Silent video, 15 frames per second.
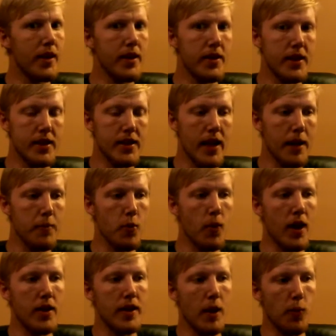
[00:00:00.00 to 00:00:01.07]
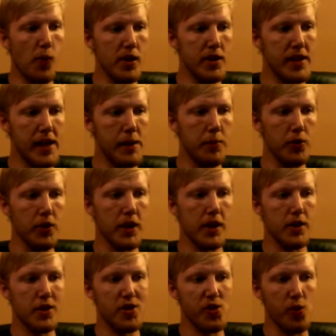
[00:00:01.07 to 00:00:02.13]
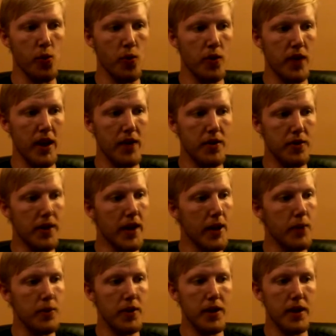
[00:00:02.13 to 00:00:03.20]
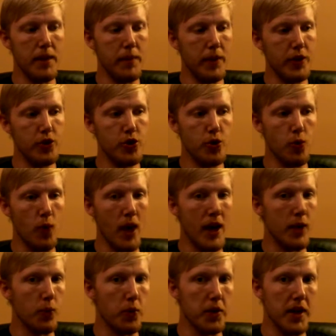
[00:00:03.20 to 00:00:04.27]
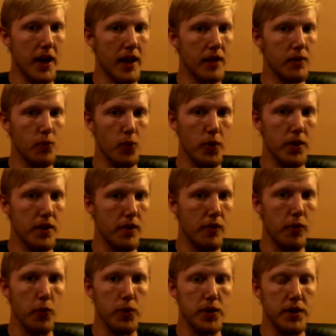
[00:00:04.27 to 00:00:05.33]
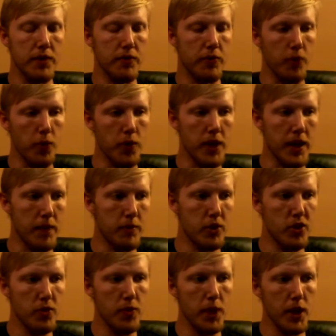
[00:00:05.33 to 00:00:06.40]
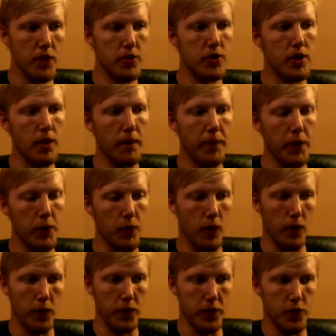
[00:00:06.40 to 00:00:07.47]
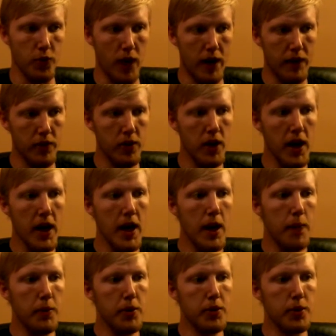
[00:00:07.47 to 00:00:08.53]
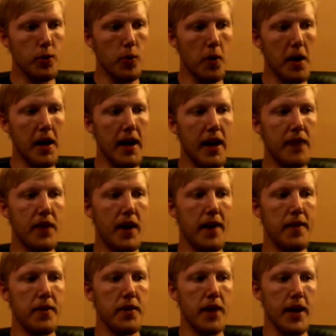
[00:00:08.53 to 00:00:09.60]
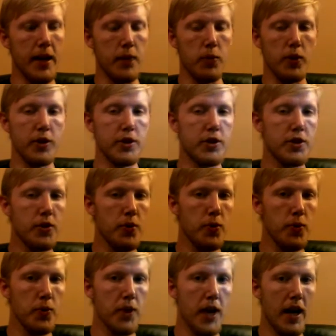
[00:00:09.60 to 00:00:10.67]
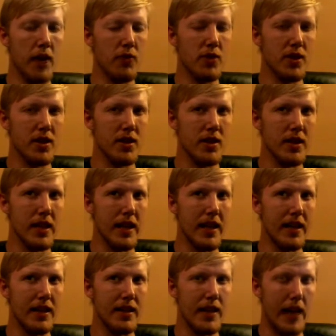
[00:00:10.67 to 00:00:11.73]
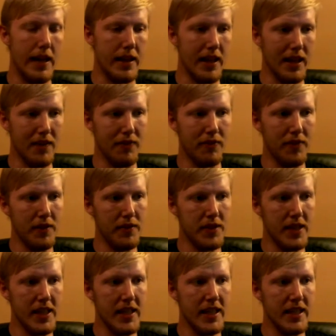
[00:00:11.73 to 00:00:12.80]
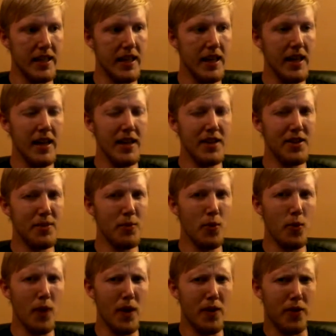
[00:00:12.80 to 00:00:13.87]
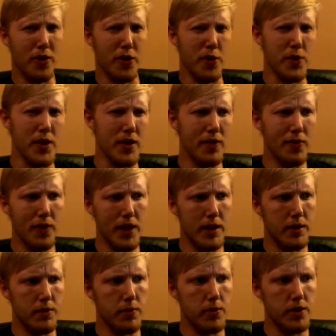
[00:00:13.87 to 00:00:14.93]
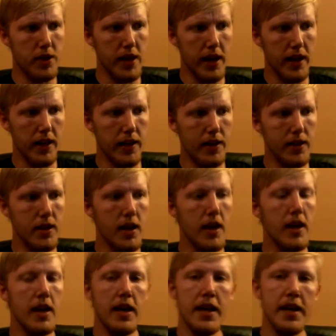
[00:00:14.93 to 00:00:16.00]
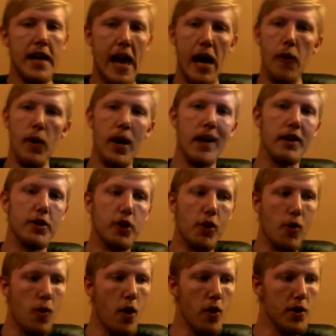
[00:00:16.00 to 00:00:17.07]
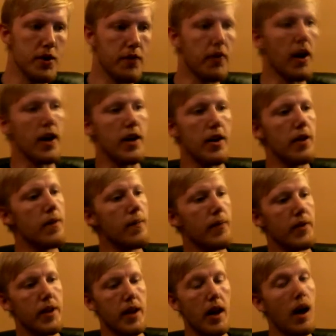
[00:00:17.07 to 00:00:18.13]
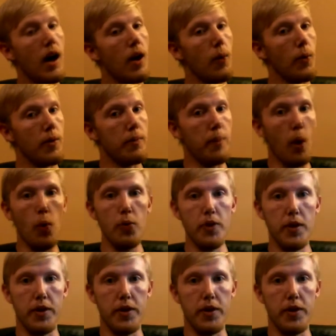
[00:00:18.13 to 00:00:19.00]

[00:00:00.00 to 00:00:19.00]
This time around, I was able to get a score the other day with it. I'm not sure why it would not work in 1440. I'm assuming there's something wrong with the driver. But the score I got the other day was 2,015. It's somewhere around 30 frames per second. Now, on Crossfire, with both the